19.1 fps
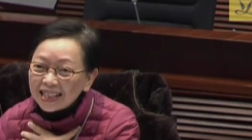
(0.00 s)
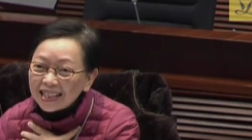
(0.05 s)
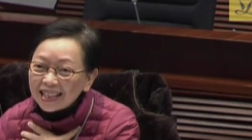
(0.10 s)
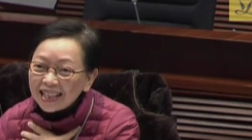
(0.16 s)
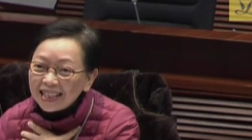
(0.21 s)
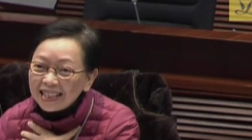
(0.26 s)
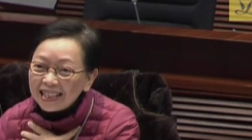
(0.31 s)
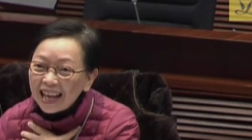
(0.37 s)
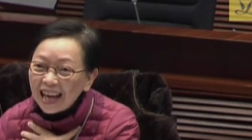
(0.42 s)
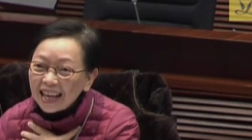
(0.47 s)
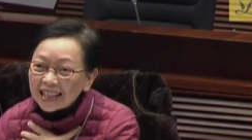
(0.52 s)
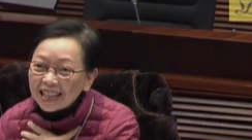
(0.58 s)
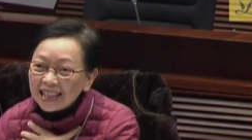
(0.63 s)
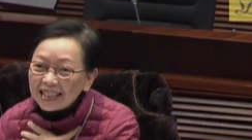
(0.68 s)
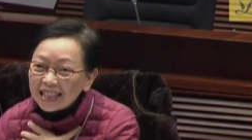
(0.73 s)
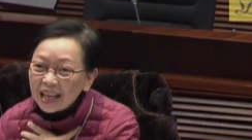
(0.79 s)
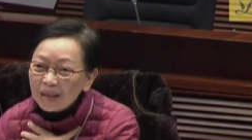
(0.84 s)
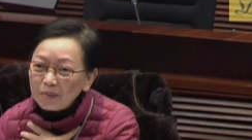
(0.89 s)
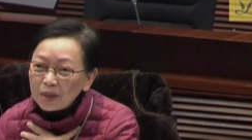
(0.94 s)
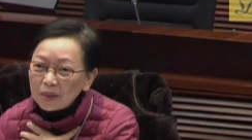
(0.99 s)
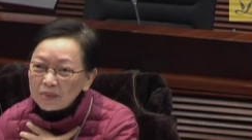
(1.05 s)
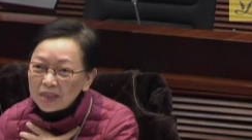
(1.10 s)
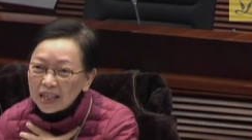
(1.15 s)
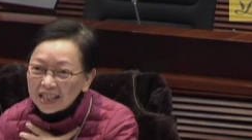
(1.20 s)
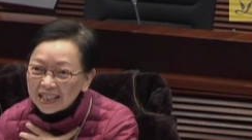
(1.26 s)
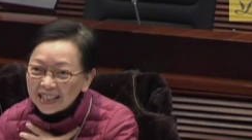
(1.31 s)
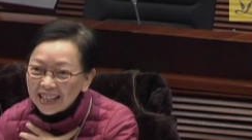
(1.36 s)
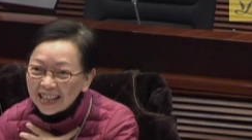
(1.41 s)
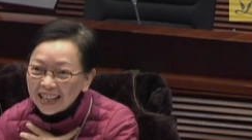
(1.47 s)
But for the buildings
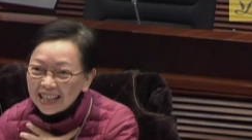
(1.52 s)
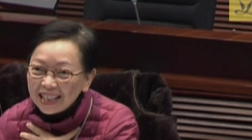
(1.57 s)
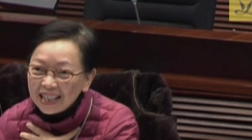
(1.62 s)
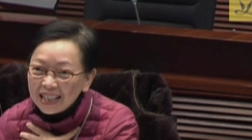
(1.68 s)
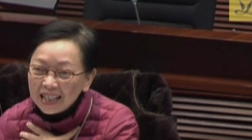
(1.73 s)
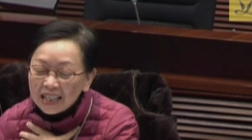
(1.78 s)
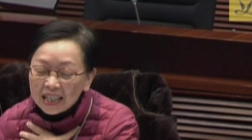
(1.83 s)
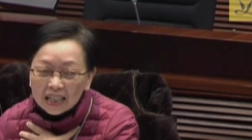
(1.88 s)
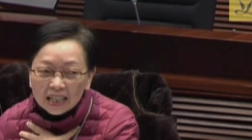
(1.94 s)
surrounding them,